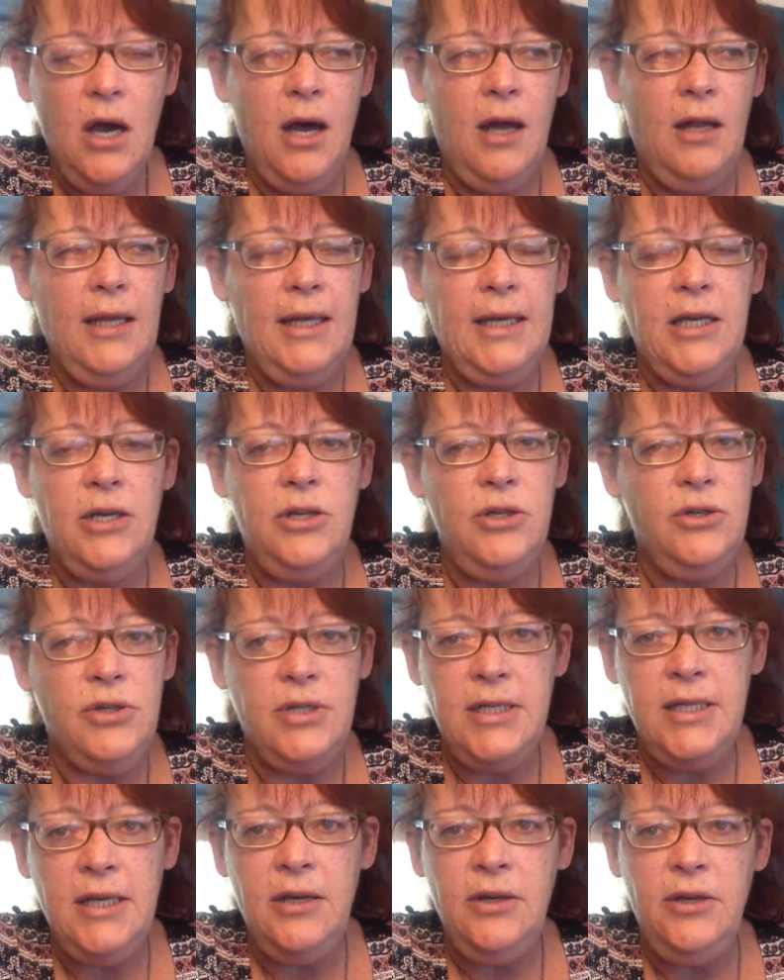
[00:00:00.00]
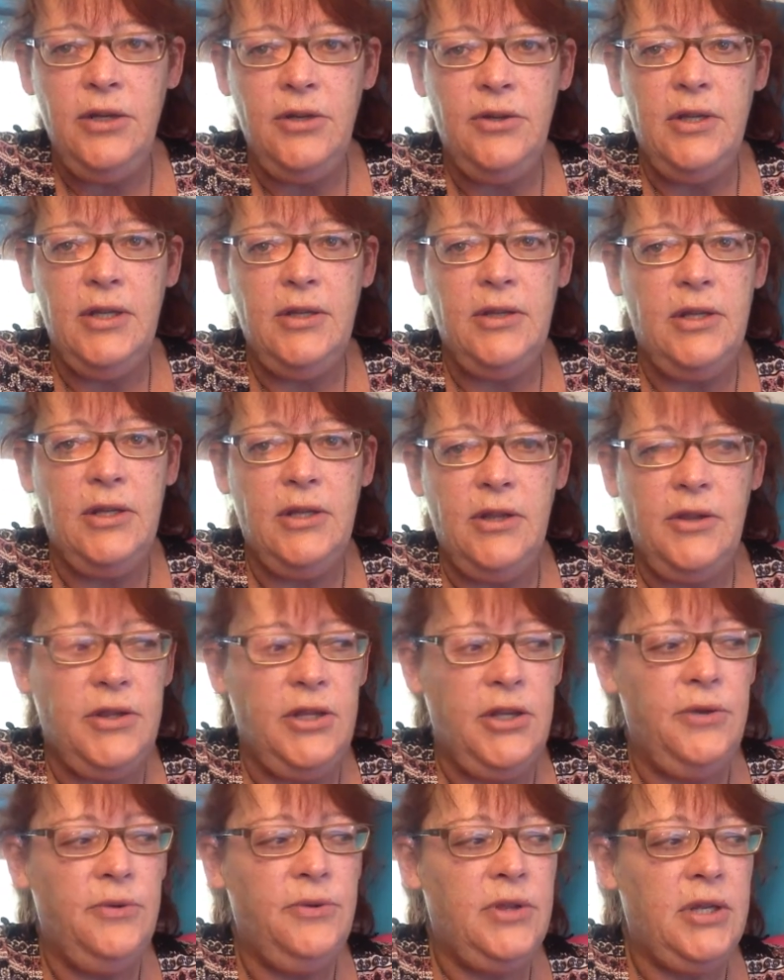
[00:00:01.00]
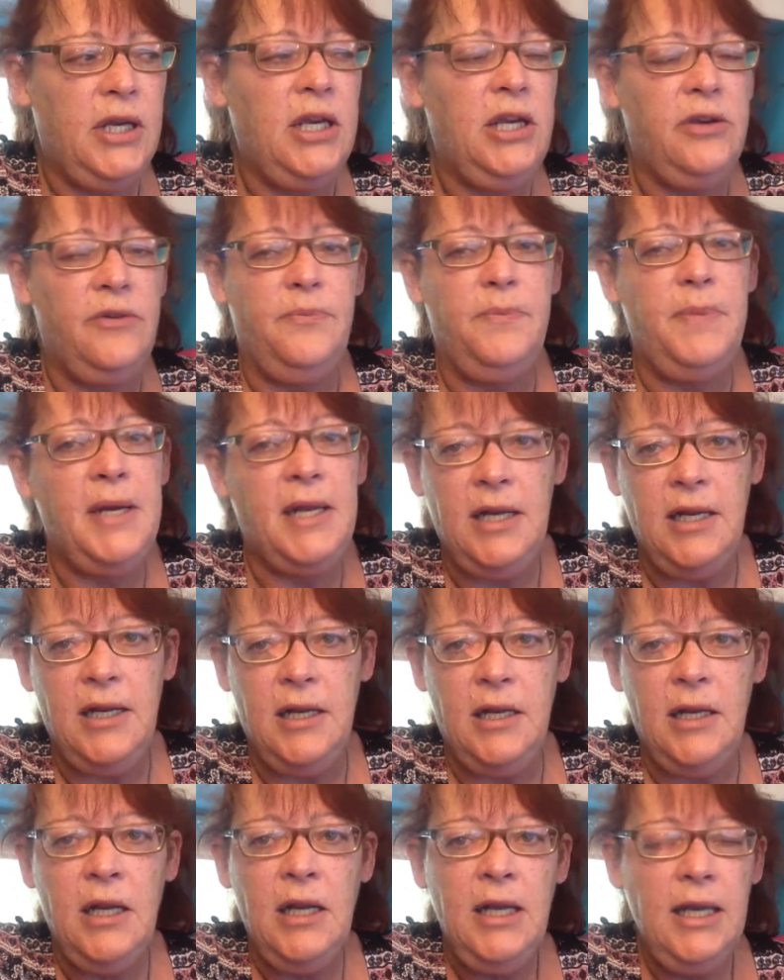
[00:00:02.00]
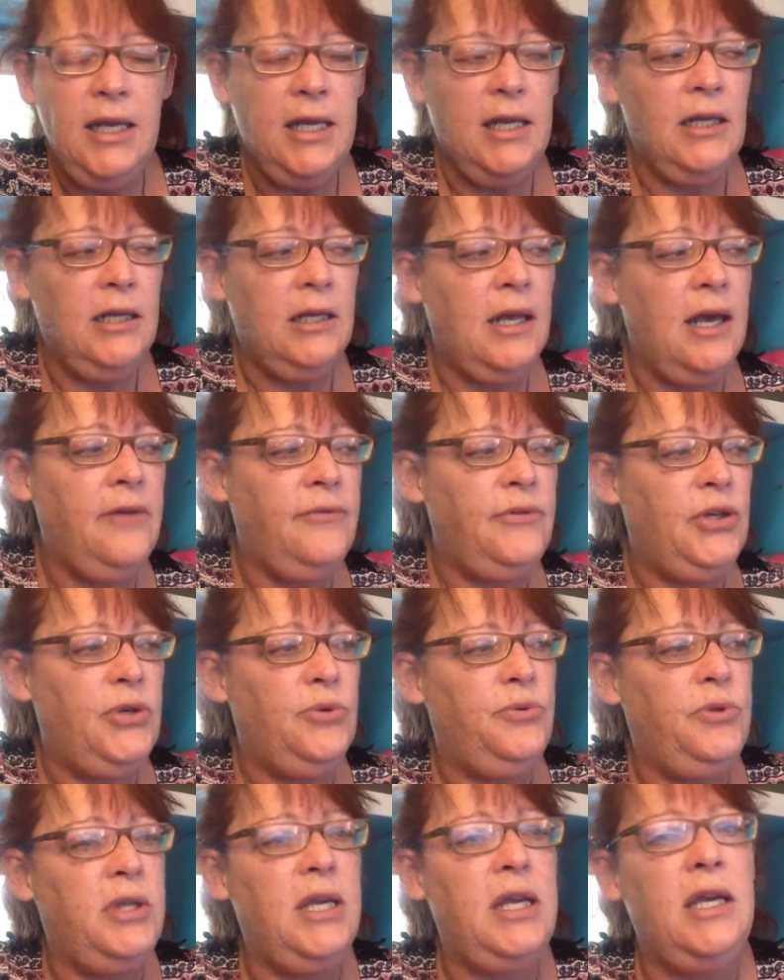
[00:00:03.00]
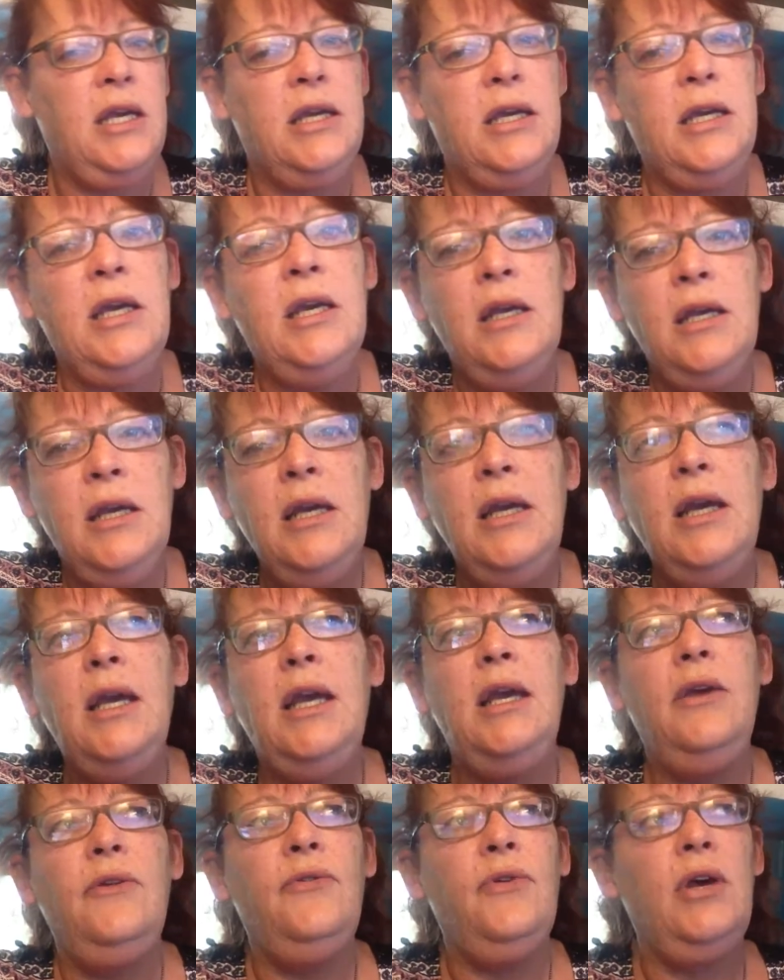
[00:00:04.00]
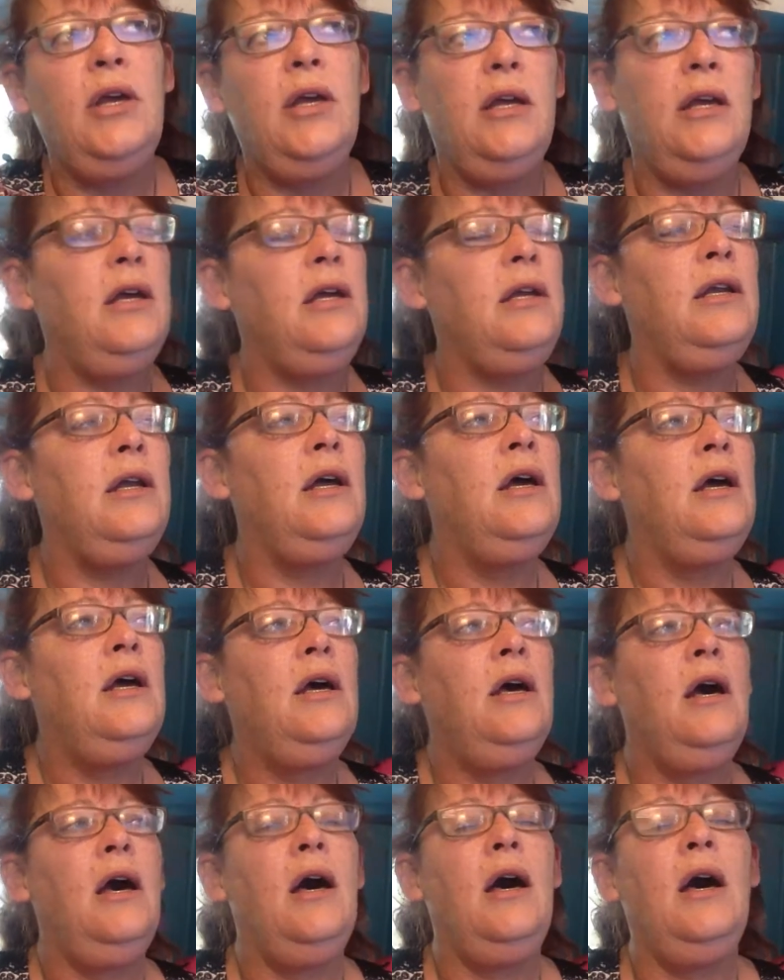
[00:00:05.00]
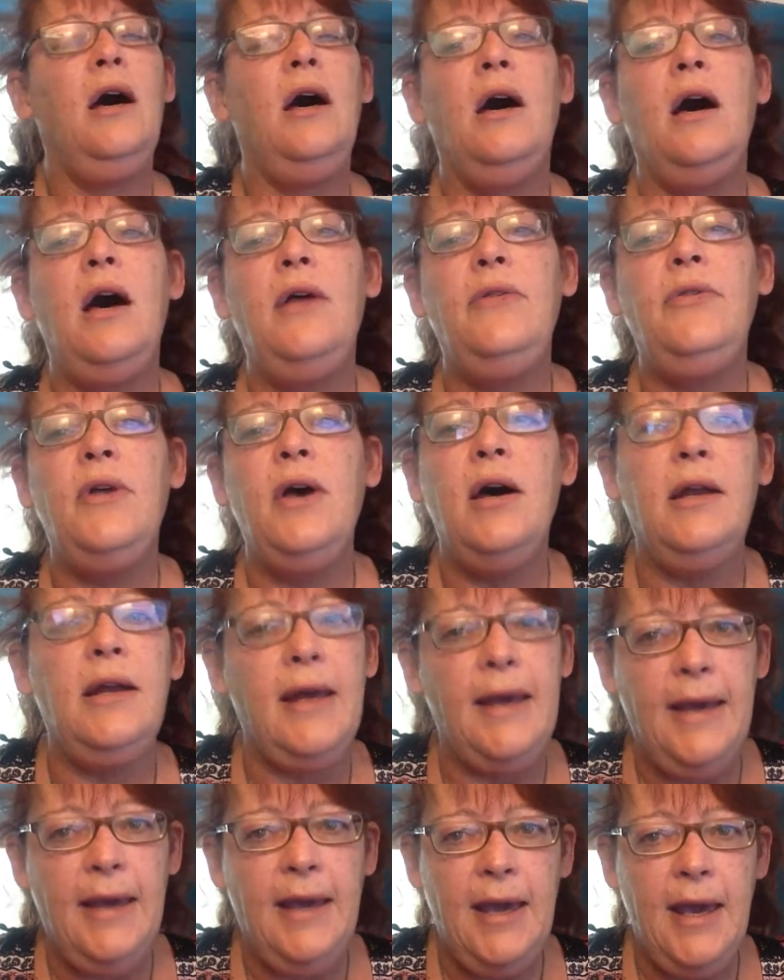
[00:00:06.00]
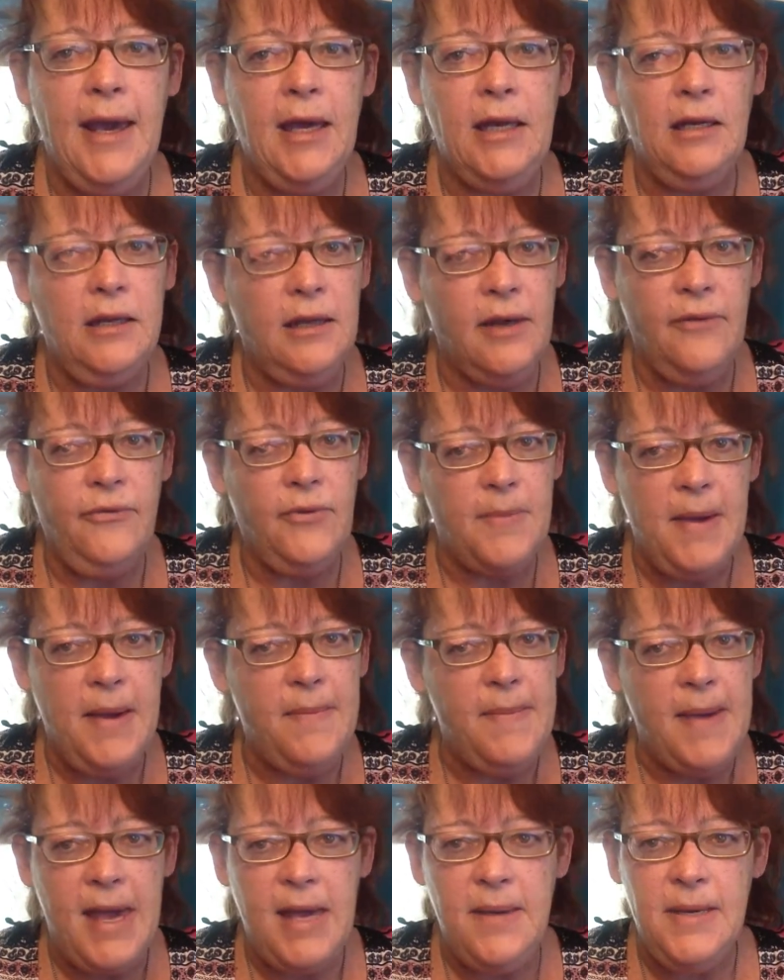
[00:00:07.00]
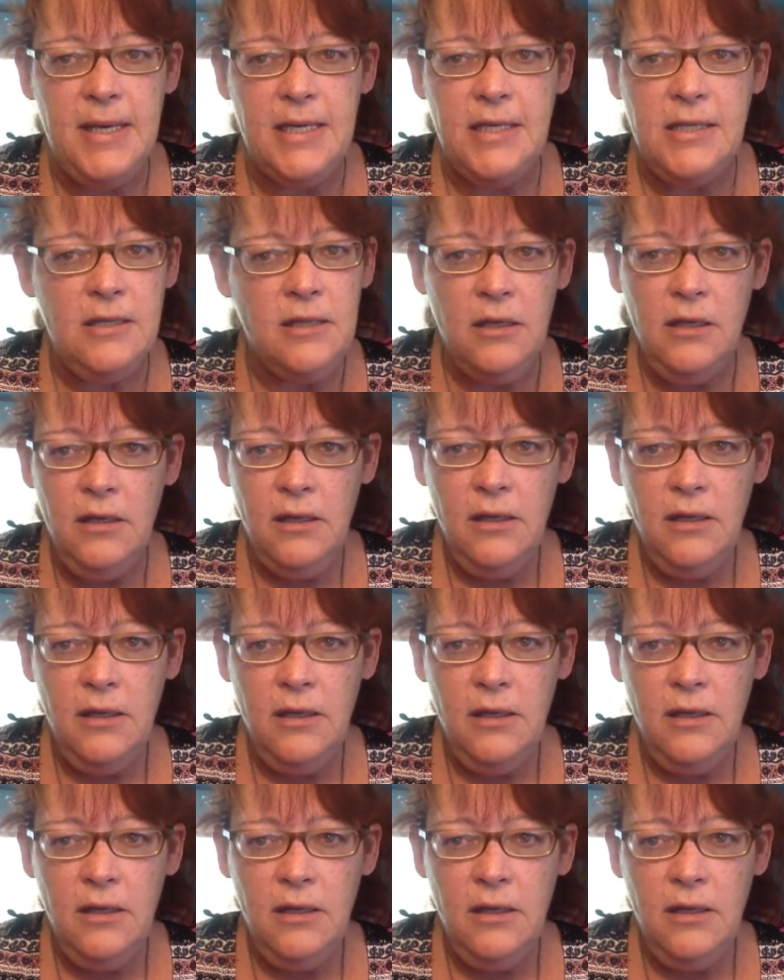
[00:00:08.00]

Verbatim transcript: All I can do is tell you that you think you've been in love. You think, even, I thought I had love for my babies.